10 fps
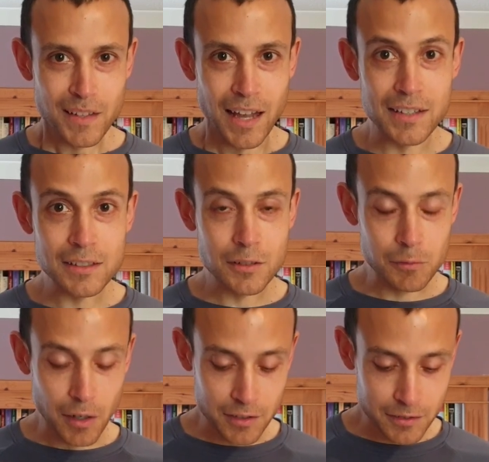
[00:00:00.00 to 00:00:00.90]
And these are the
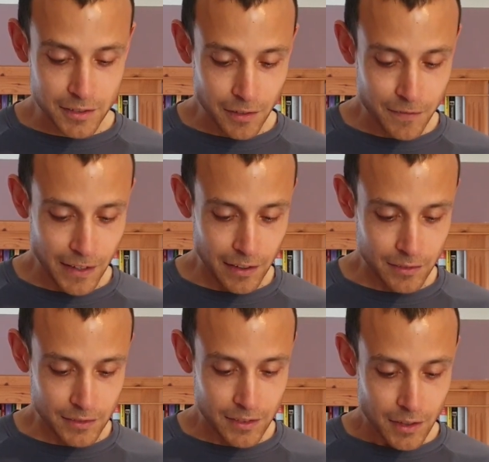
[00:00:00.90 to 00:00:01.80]
runners that I
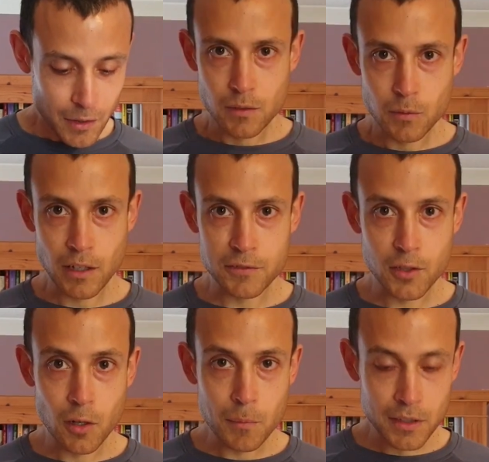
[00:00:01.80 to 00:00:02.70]
found. We have
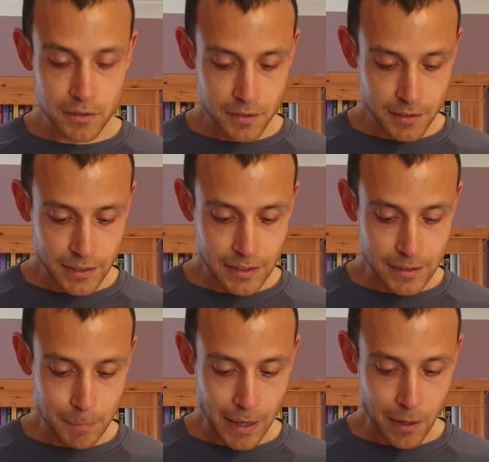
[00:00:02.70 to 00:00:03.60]
Germany's
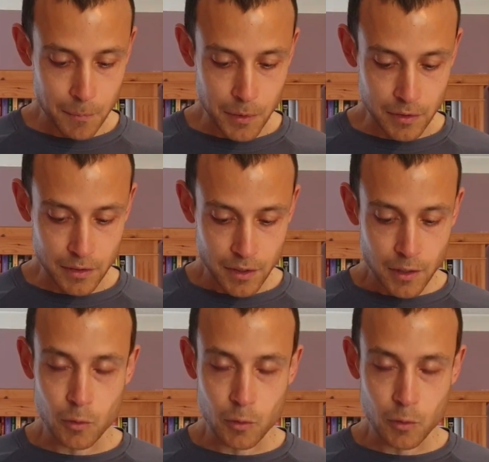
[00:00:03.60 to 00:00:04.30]
Dieter Baumann,